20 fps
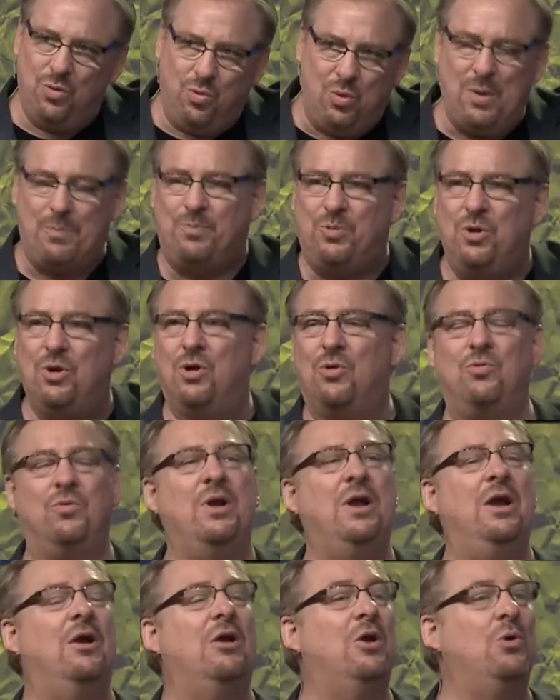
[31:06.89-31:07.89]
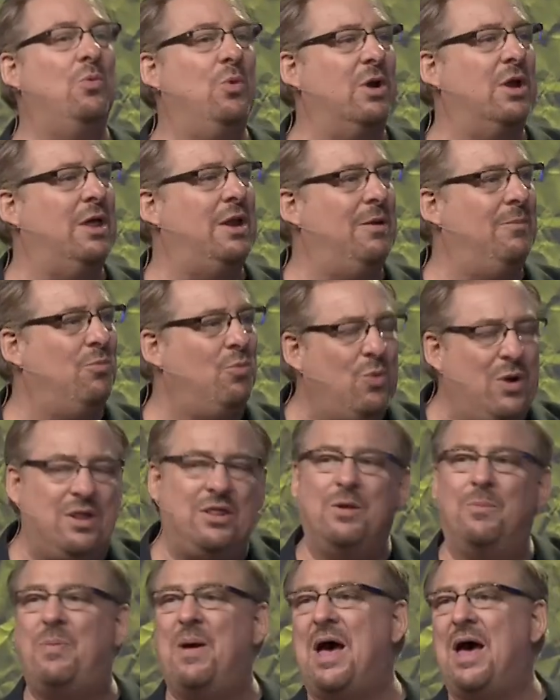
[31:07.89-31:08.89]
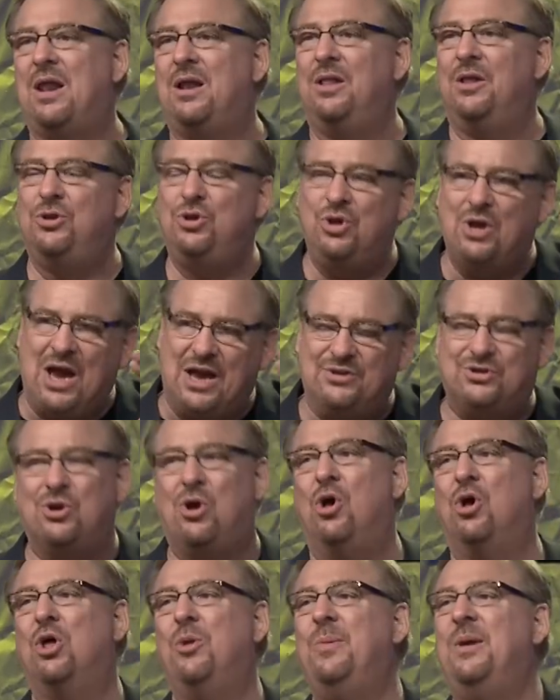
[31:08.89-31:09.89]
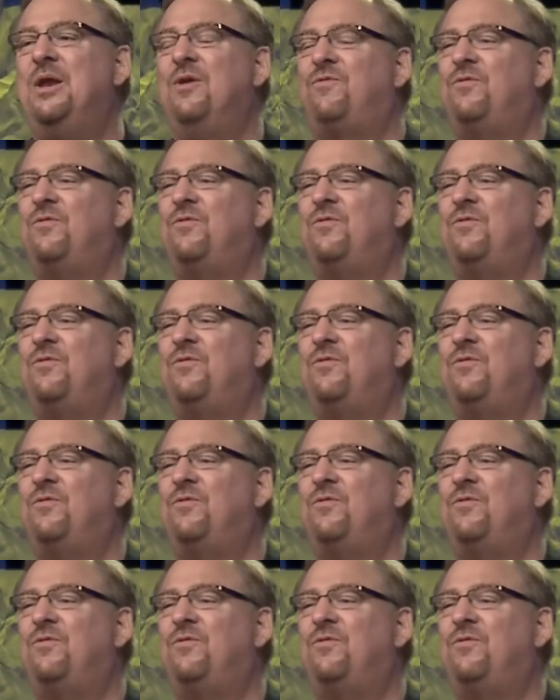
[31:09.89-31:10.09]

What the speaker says: whip your rear, and we're going to win the battle, and you guys are all going to be